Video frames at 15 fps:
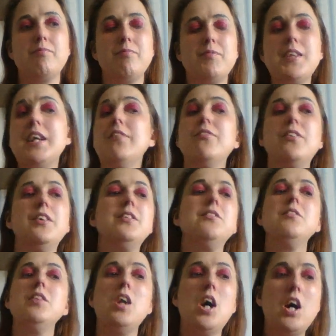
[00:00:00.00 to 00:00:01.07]

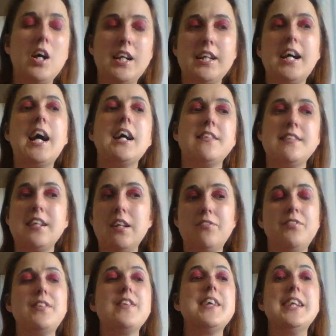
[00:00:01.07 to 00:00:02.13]
different like
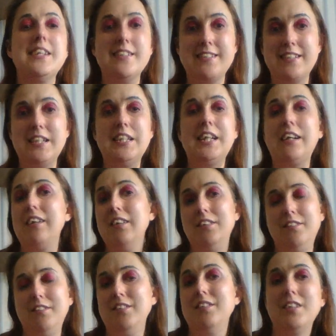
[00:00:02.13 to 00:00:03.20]
activities that you
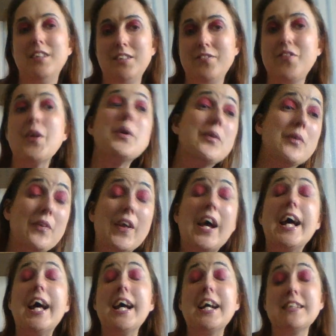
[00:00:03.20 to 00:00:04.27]
can do
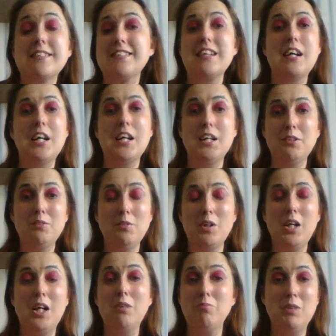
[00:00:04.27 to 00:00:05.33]
there so
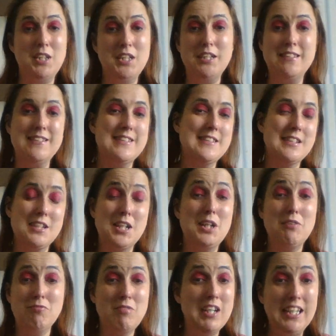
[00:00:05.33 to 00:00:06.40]
uh, which is uh,
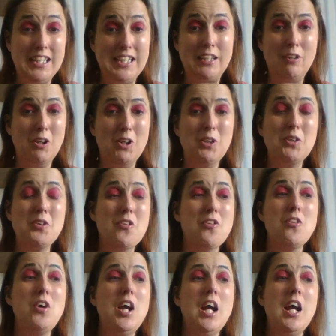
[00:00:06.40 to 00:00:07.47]
really good
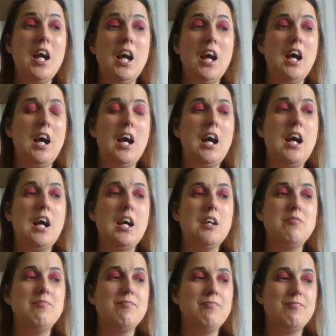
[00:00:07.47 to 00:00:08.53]

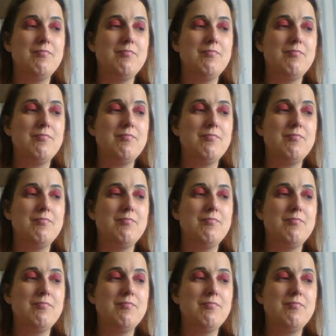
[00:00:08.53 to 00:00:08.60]
um,